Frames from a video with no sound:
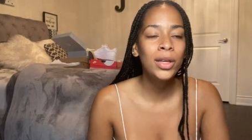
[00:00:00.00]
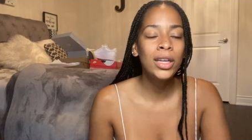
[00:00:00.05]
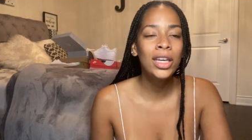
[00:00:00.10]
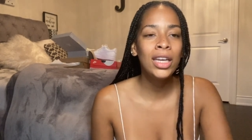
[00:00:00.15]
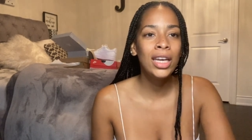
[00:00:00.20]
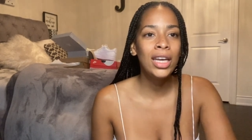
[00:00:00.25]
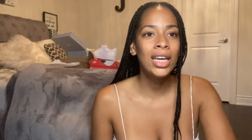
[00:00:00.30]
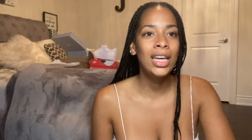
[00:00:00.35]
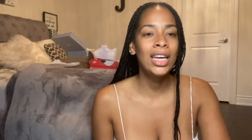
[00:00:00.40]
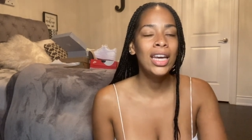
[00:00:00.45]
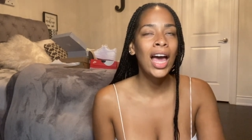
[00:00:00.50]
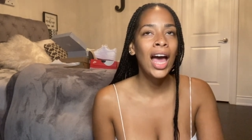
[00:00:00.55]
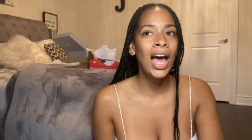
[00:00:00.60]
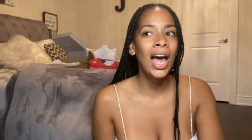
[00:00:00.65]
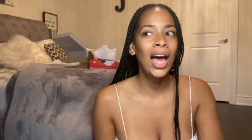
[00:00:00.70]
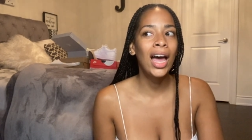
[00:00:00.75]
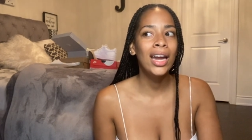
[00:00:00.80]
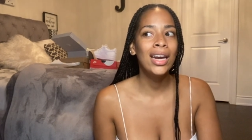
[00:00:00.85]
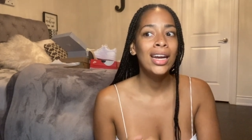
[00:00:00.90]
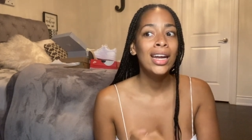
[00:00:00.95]
He, he,
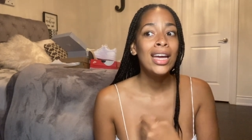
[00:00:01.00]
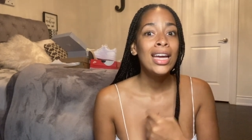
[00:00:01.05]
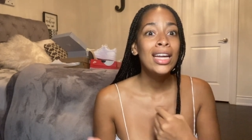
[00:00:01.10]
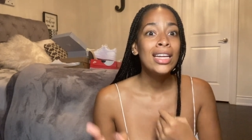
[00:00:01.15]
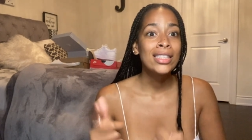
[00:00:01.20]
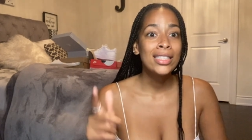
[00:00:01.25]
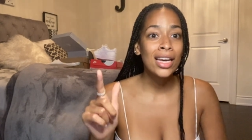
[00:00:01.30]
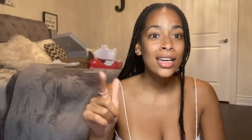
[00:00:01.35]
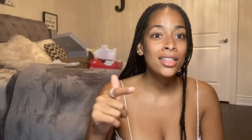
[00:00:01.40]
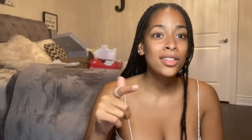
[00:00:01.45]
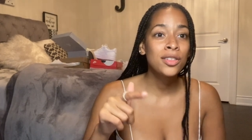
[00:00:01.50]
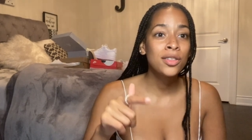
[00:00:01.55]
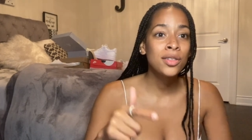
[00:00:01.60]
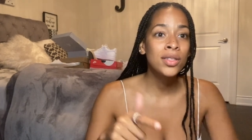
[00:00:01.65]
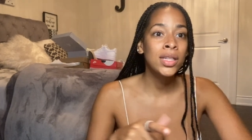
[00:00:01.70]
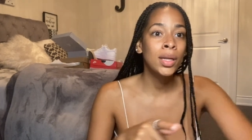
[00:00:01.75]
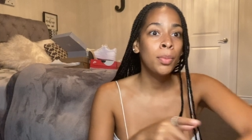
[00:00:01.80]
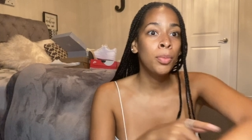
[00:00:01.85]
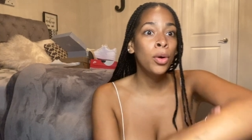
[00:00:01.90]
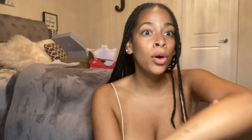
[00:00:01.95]
had
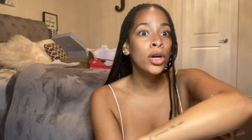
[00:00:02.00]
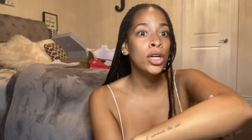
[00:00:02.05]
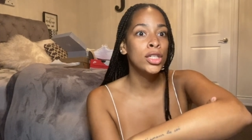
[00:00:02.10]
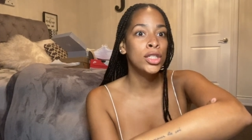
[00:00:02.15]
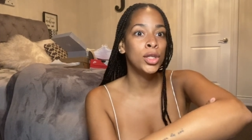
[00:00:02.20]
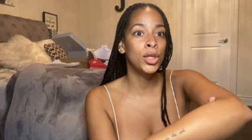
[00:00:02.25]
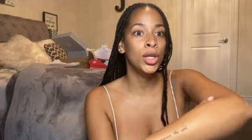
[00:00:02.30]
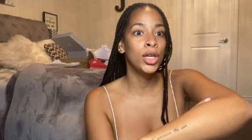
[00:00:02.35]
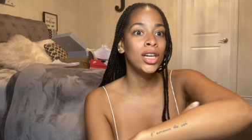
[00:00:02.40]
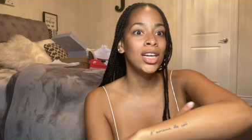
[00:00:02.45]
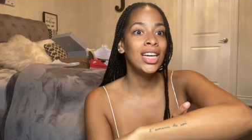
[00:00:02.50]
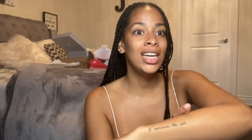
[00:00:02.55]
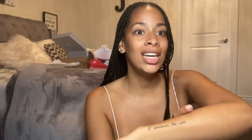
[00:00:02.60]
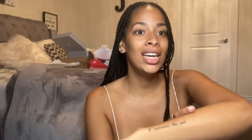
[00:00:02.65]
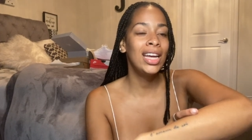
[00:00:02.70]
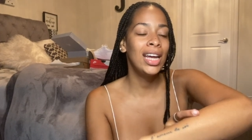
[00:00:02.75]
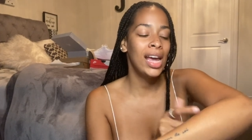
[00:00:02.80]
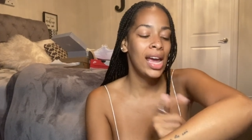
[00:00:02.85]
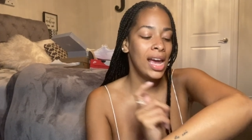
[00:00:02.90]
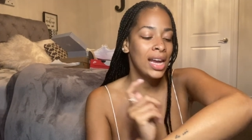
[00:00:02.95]
Dexter's
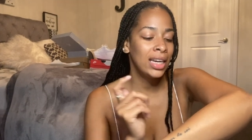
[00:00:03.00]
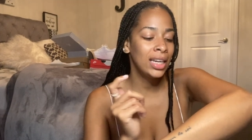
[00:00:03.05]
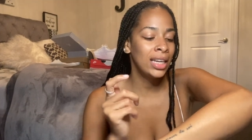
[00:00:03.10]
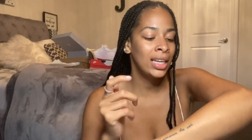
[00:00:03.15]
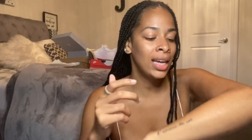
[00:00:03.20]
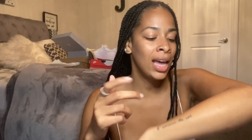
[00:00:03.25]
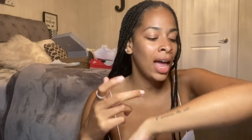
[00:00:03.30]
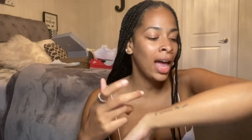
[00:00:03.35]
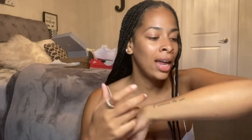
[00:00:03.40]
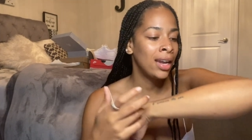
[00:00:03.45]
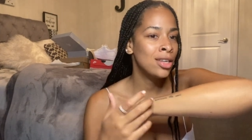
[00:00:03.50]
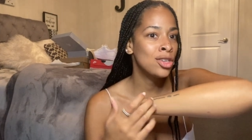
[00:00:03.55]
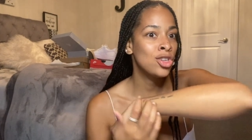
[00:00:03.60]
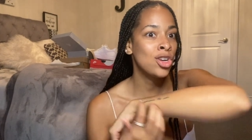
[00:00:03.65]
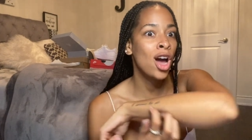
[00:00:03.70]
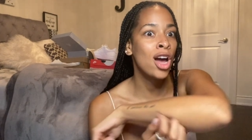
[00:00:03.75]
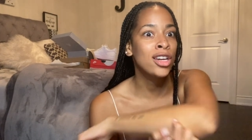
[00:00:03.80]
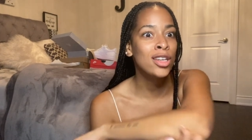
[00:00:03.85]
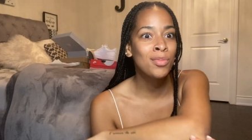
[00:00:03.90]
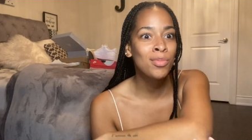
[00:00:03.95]
Laboratory and he had
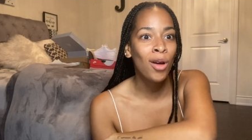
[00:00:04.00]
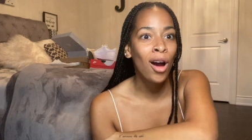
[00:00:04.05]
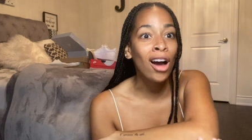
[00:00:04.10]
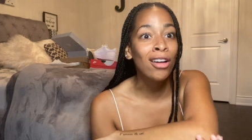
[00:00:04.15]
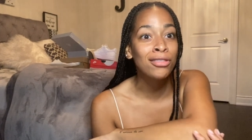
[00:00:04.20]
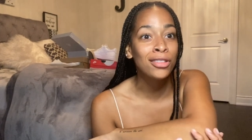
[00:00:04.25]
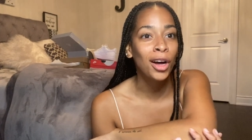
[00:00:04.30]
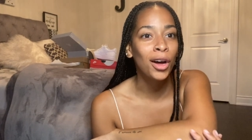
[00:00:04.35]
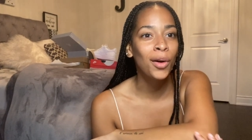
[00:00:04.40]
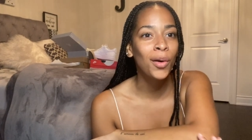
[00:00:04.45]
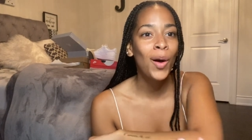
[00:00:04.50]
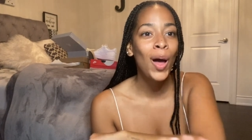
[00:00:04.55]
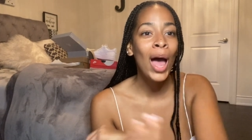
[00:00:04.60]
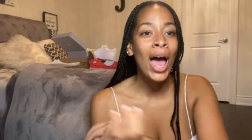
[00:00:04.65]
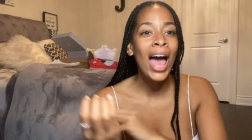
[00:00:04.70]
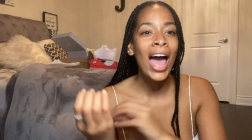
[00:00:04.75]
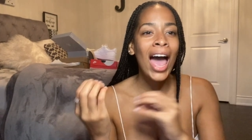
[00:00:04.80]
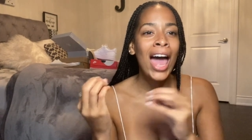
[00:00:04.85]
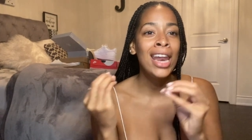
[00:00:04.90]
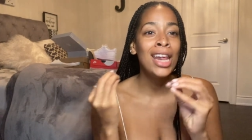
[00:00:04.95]
Johnny Bravo,
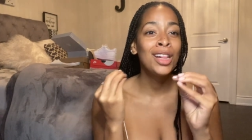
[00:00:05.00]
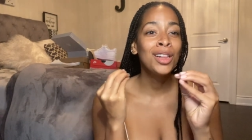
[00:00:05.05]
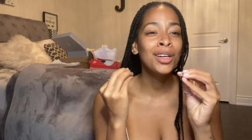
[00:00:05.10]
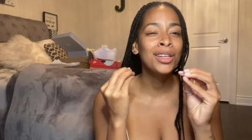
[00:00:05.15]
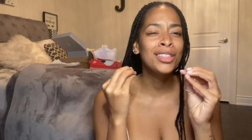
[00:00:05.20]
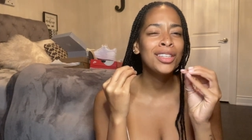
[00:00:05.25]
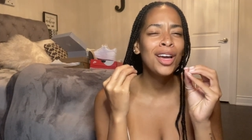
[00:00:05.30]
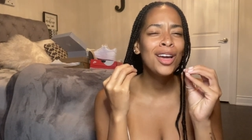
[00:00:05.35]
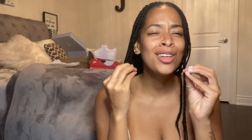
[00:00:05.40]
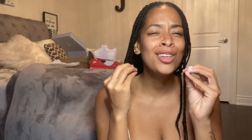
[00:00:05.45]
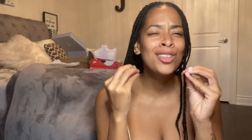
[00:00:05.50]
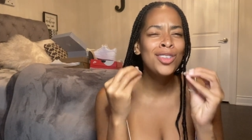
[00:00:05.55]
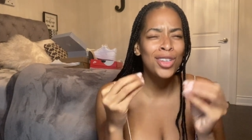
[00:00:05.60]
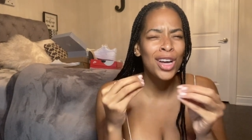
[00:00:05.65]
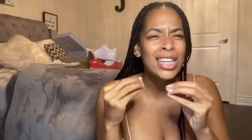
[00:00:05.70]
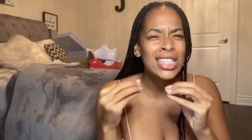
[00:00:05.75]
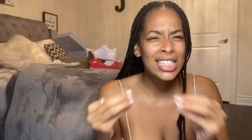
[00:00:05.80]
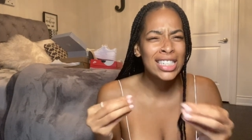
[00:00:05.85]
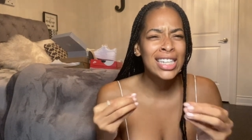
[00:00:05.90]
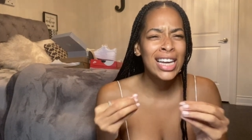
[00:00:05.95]
and it looked
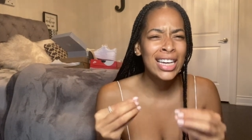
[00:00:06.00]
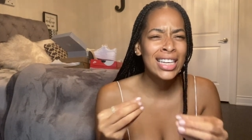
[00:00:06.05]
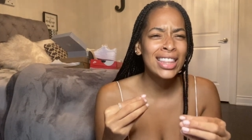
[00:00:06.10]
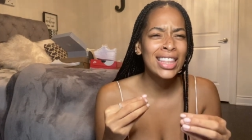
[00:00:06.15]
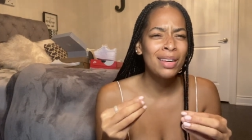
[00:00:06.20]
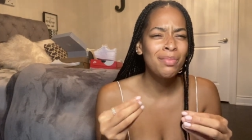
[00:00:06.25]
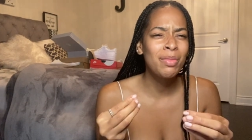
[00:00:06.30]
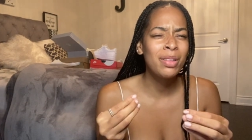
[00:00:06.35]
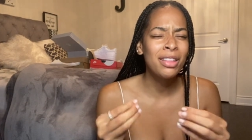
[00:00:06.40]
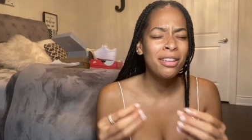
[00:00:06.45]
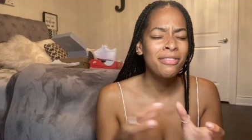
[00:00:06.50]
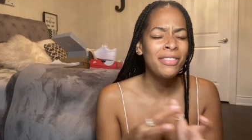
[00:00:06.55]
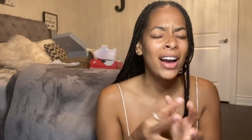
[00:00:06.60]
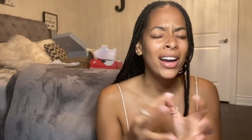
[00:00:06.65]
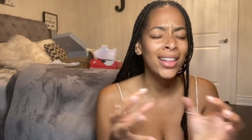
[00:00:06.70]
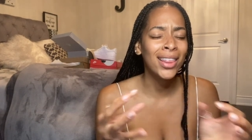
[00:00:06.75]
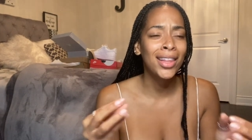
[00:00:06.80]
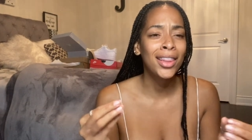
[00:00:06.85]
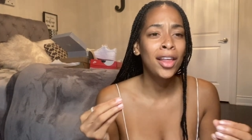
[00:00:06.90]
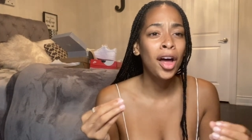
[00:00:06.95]
just like them. And the
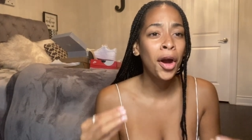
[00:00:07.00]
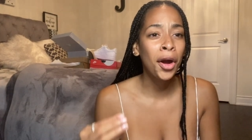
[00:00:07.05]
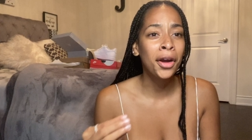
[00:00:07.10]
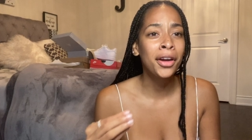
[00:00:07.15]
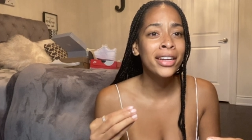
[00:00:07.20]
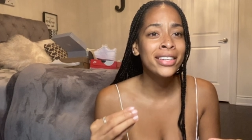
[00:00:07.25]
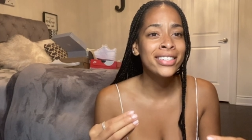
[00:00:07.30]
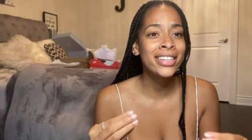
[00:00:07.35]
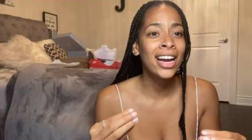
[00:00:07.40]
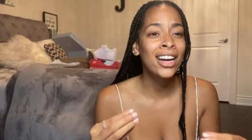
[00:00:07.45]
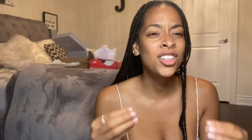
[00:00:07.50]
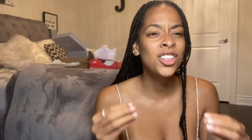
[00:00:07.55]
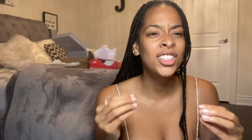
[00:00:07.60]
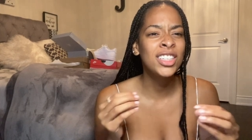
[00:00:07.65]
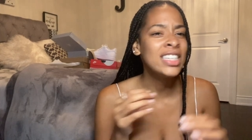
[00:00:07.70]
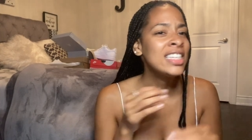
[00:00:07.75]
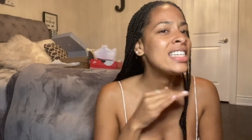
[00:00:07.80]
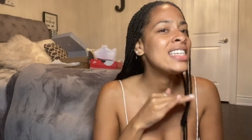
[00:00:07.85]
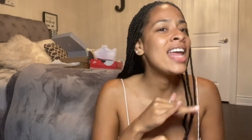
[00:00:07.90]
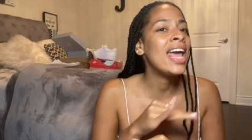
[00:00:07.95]
fact that the artist
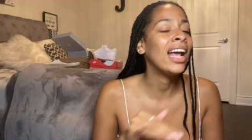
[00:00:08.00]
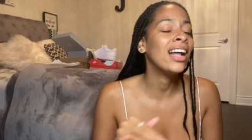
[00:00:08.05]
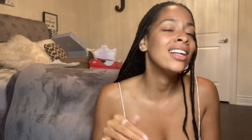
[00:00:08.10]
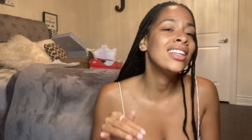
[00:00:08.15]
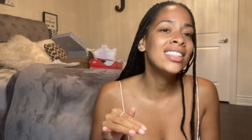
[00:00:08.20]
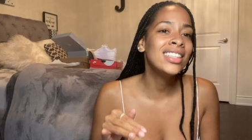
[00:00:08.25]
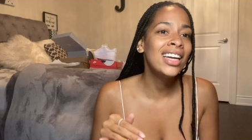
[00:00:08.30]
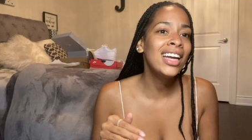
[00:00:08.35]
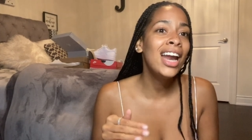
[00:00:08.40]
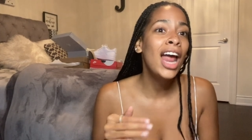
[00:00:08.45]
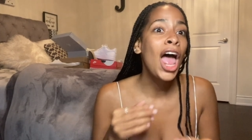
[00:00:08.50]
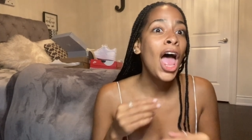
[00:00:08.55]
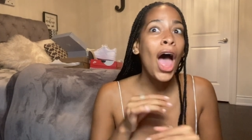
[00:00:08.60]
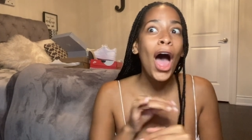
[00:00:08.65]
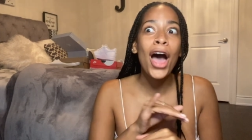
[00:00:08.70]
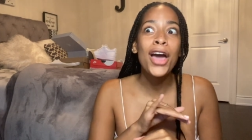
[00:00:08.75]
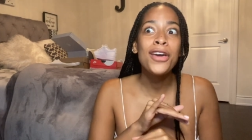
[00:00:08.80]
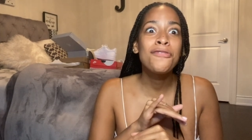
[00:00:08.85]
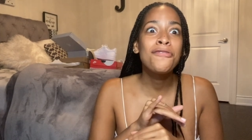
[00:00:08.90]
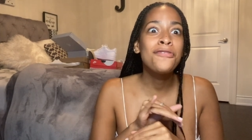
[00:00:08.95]
actually nailed it,
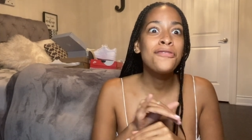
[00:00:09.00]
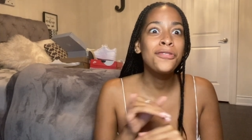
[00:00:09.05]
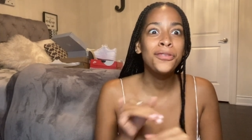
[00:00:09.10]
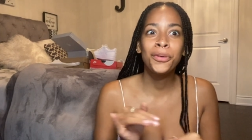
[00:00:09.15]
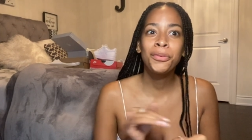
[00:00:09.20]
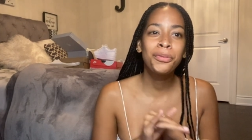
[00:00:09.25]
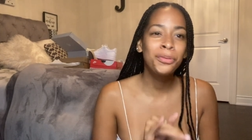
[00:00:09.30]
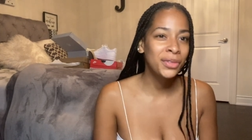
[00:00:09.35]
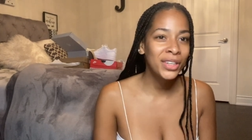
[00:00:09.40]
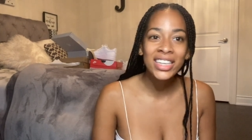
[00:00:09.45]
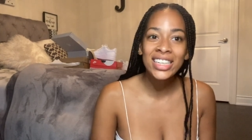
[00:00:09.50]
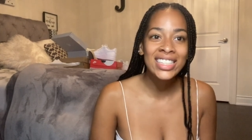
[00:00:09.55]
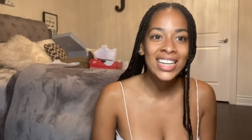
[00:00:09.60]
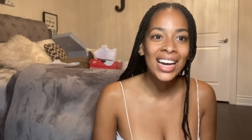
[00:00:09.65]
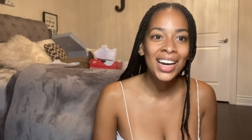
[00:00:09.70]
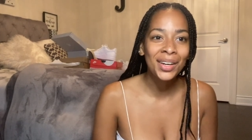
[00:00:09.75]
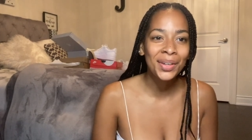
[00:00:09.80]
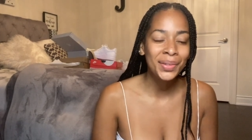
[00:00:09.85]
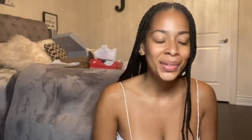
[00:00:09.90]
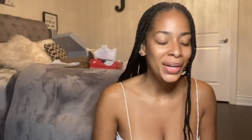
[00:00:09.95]
I freaked
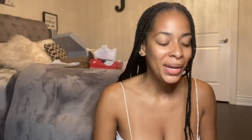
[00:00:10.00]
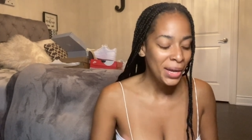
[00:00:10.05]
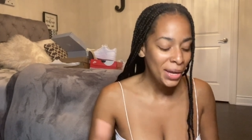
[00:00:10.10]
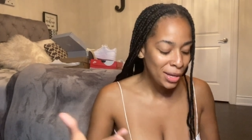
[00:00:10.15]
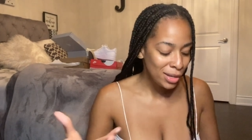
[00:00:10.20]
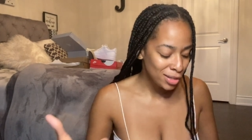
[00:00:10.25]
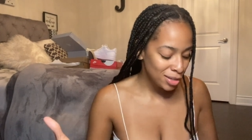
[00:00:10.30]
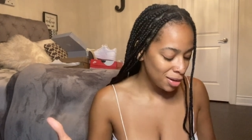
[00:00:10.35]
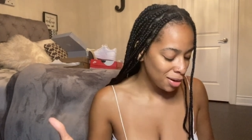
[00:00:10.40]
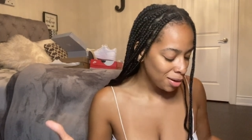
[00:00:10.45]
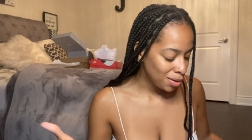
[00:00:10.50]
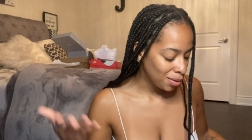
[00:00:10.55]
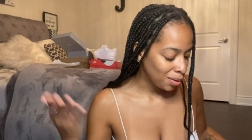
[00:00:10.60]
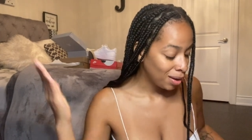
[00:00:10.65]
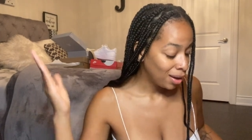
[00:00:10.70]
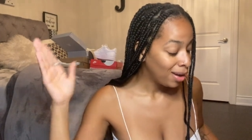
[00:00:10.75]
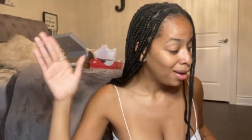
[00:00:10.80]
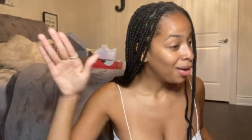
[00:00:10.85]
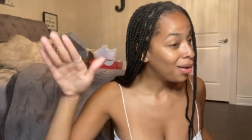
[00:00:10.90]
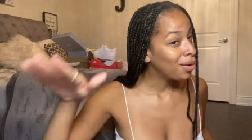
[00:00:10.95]
out. So
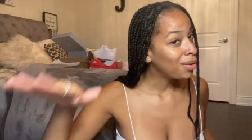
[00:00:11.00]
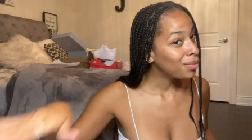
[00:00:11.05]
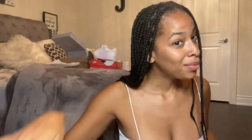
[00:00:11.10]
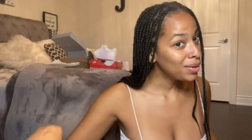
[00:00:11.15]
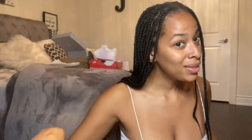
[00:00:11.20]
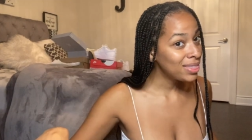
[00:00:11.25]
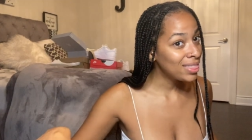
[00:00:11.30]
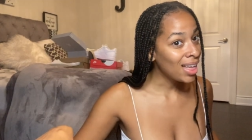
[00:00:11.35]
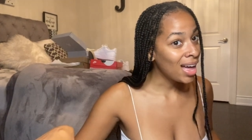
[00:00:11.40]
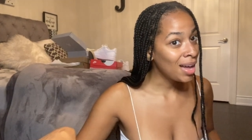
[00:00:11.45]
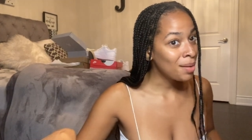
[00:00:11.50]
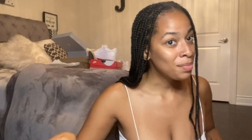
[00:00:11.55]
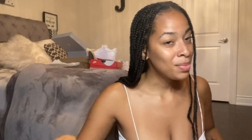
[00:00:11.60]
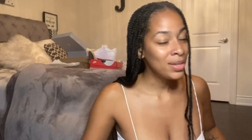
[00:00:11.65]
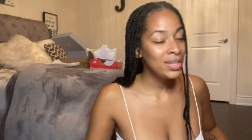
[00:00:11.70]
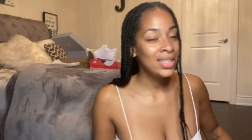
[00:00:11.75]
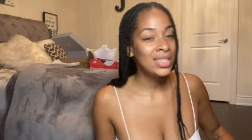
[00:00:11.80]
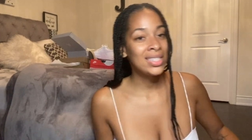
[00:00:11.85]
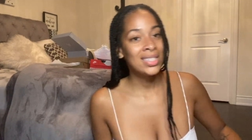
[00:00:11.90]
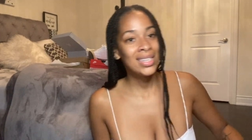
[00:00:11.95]
with that being